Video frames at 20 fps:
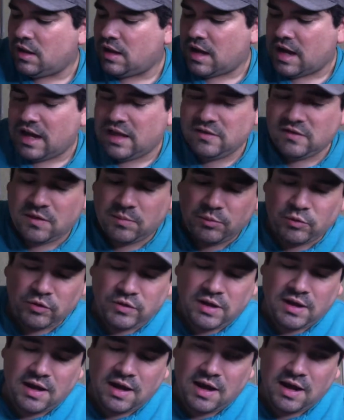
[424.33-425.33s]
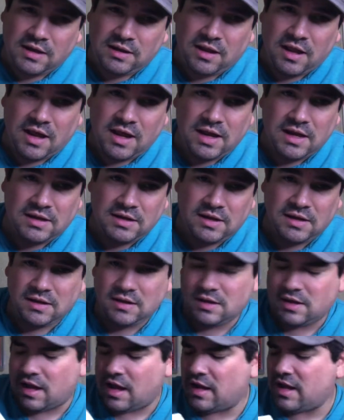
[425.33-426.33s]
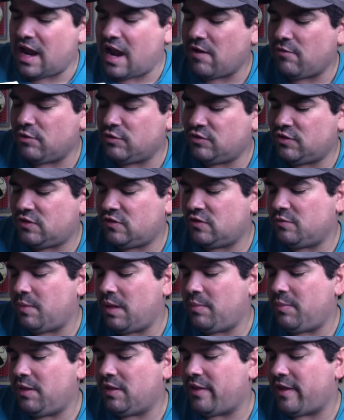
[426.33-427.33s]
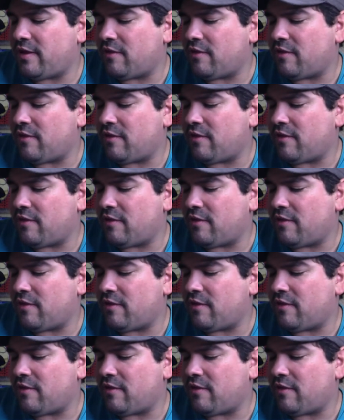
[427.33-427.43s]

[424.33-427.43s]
I ended up looking online. On average, this is maybe like a